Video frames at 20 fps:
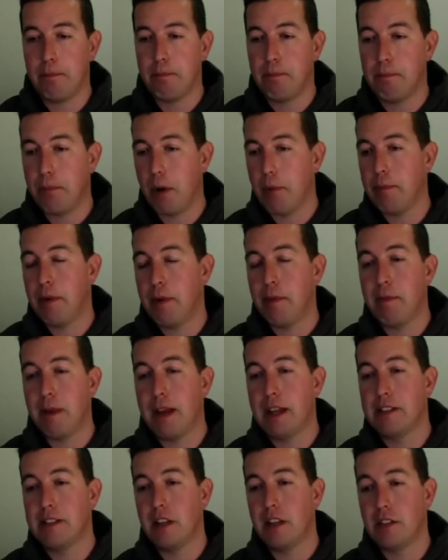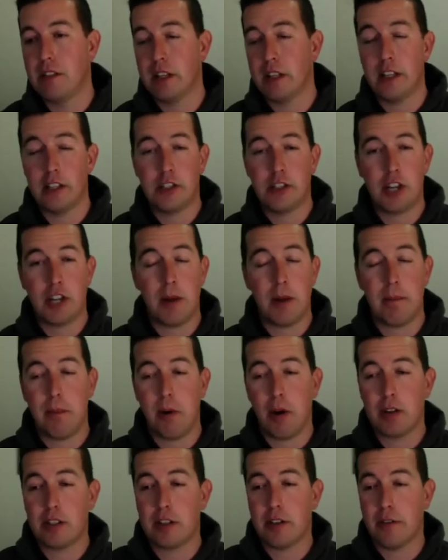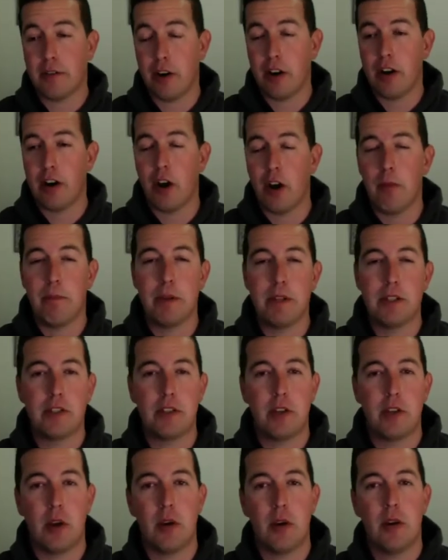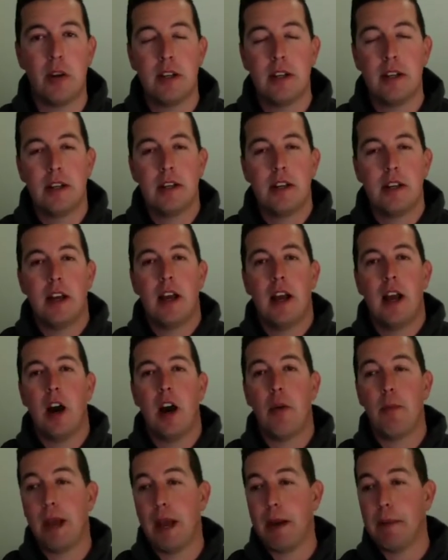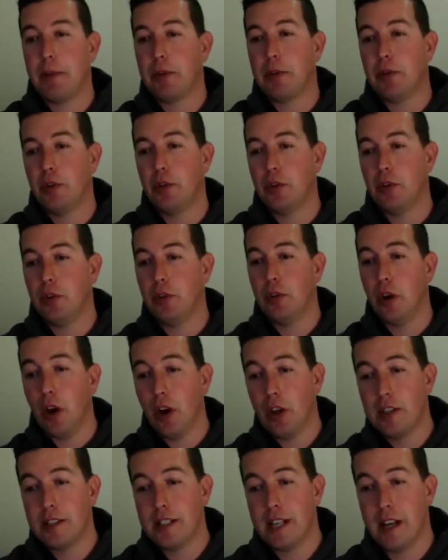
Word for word: pop me a message in the chat box. I've got it open, so I'll be able to answer any